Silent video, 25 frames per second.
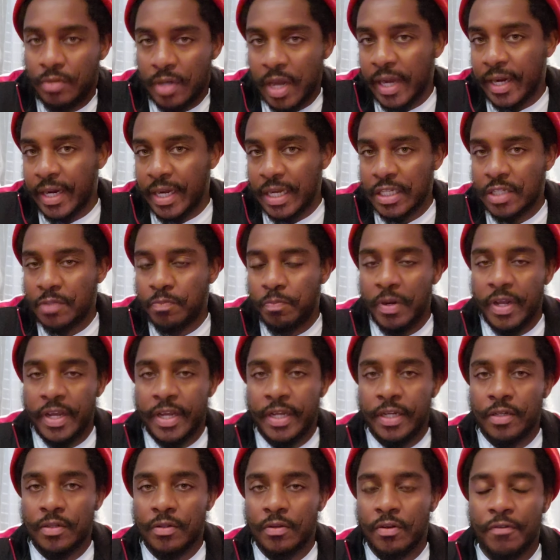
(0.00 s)
like I
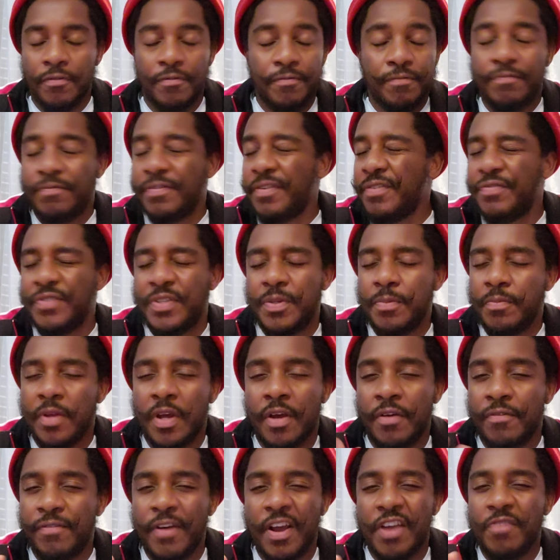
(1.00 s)
explained, of
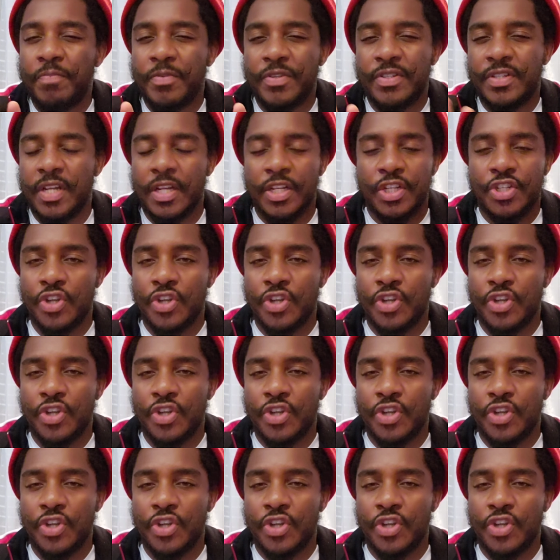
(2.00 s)
5%.